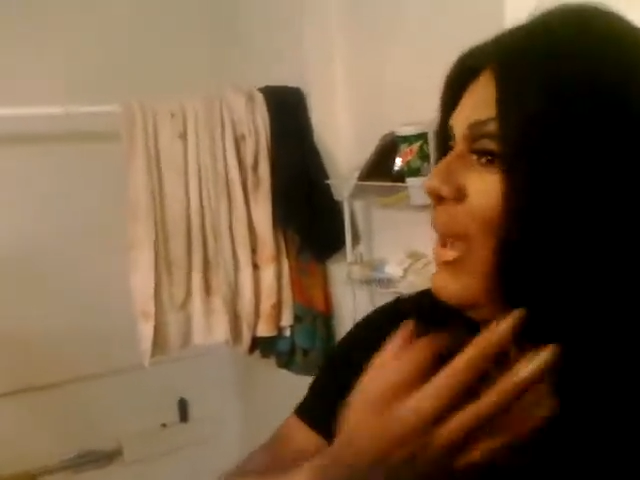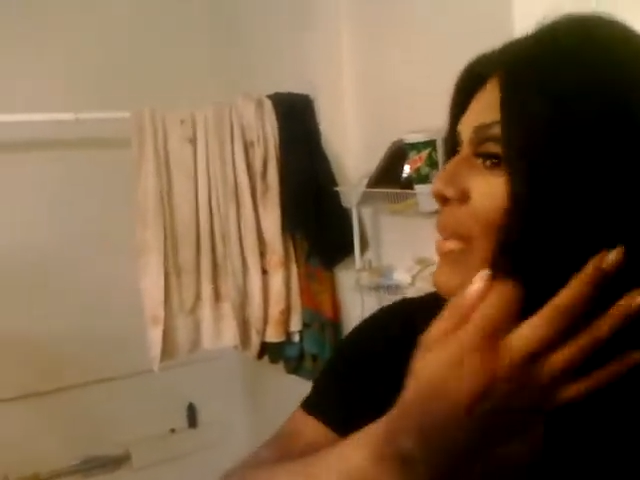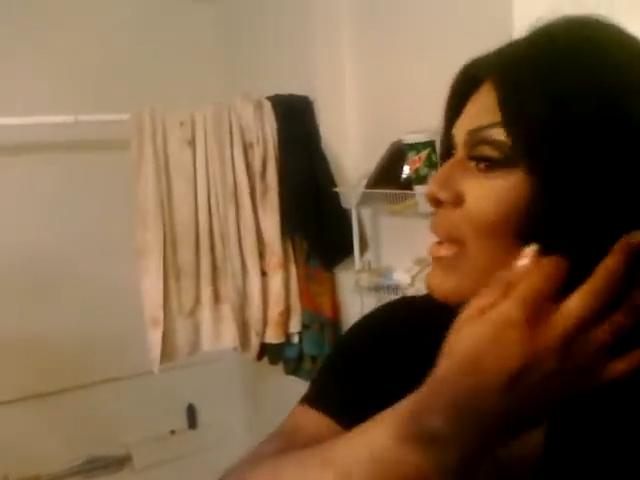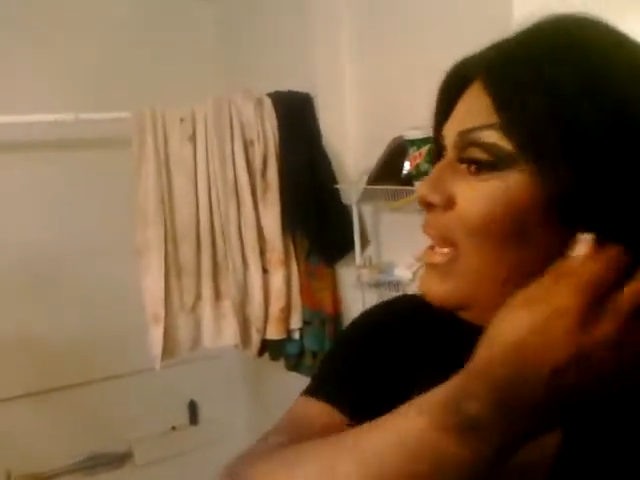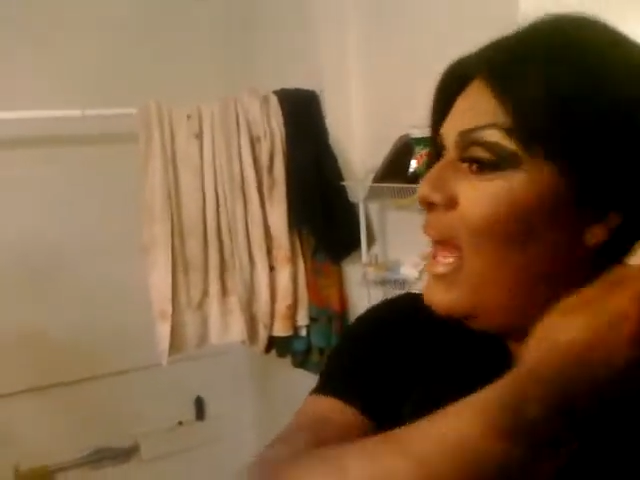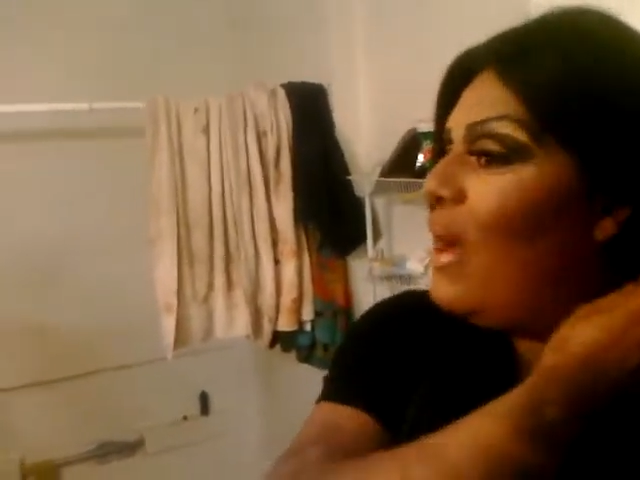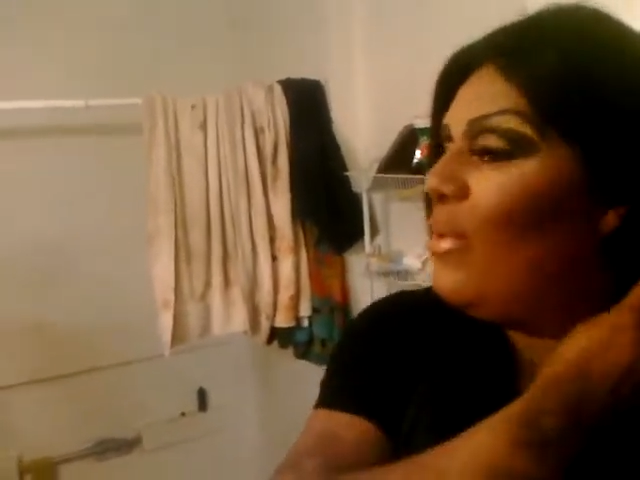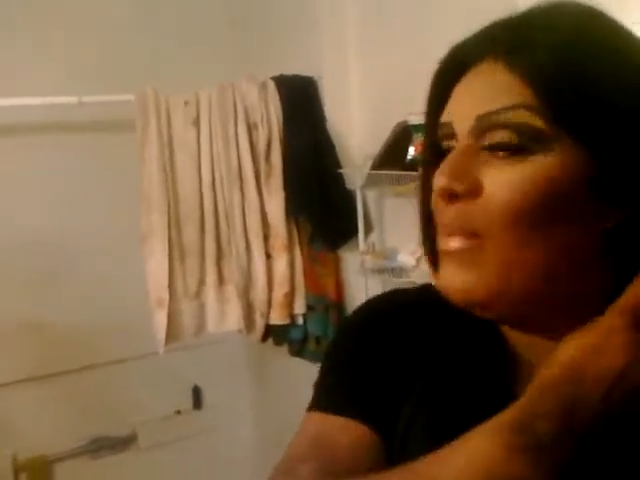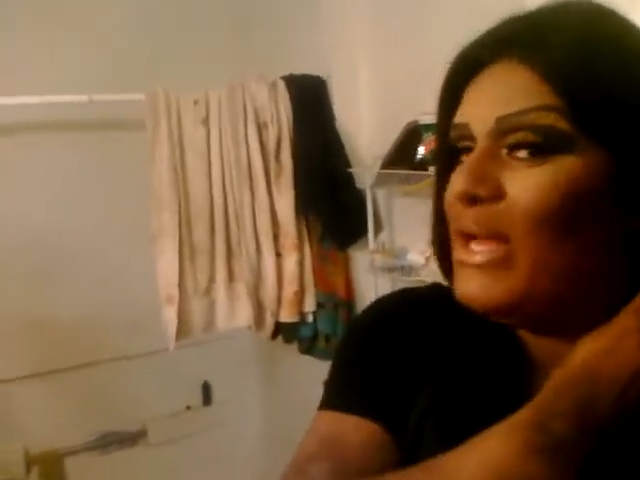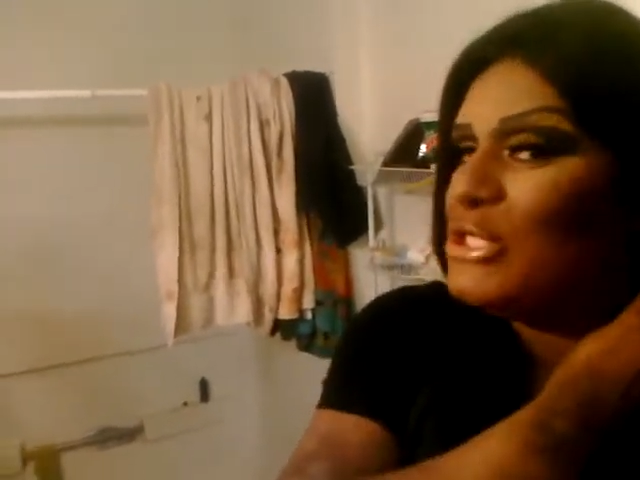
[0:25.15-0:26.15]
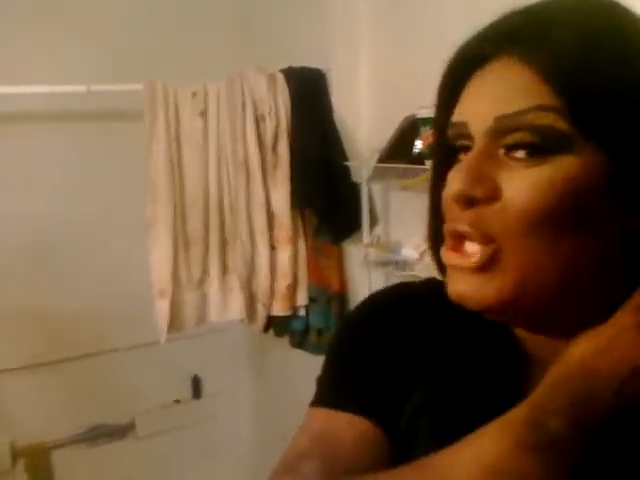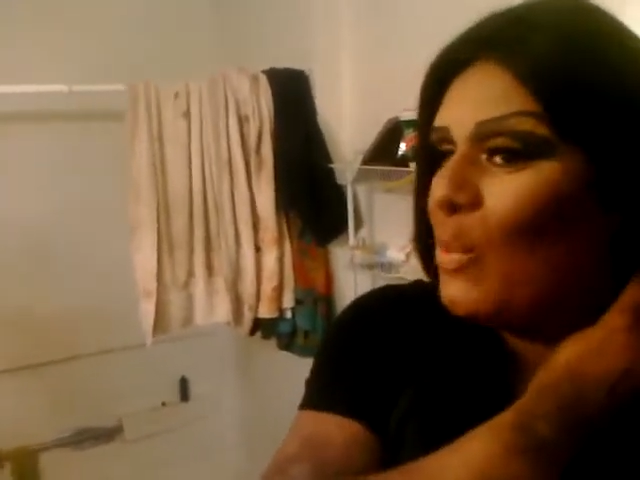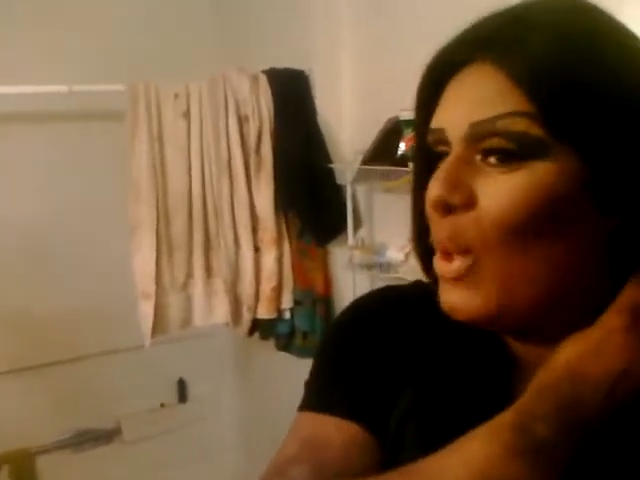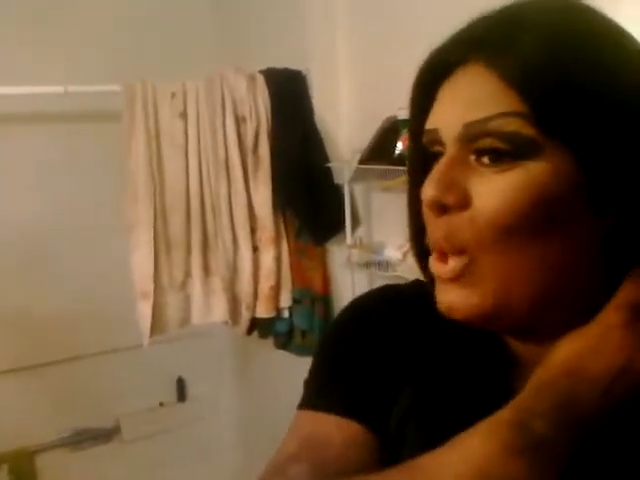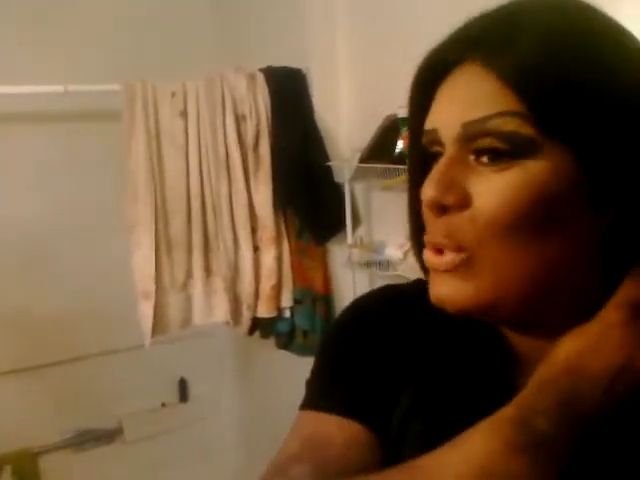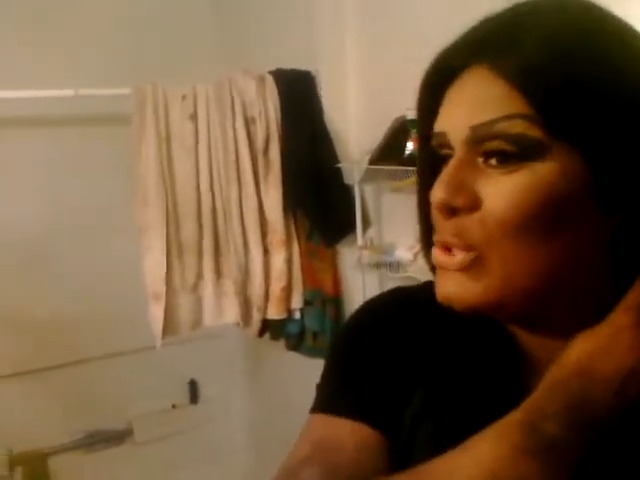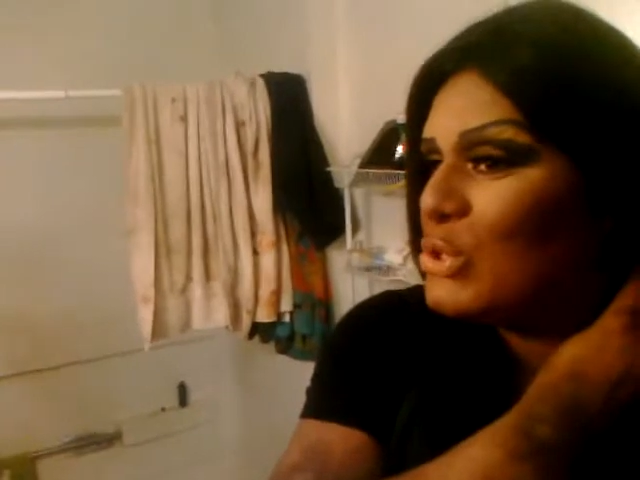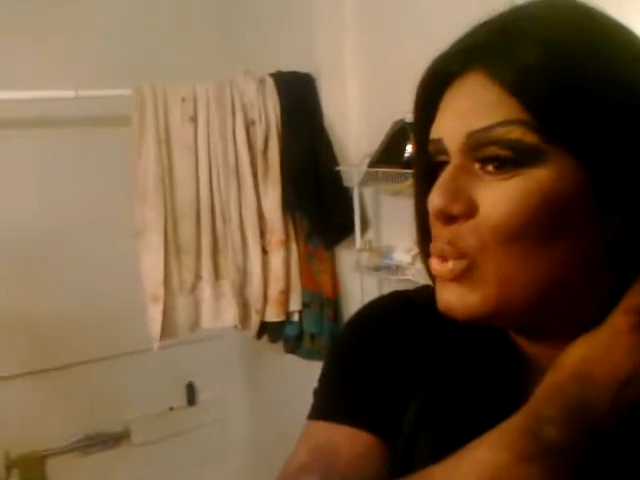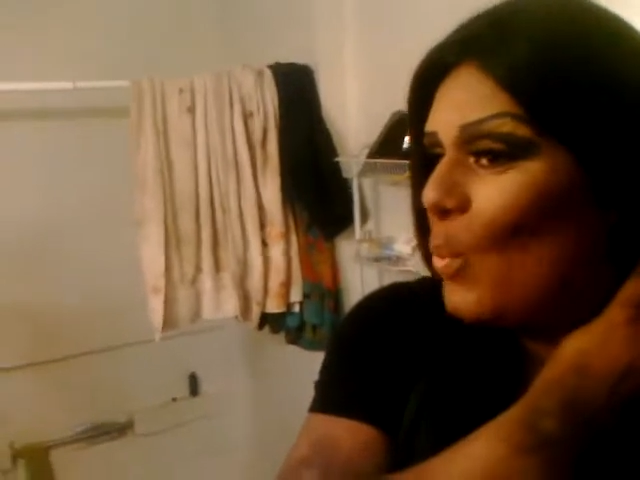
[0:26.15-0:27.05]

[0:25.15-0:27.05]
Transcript: I'm in love with my cheekbones.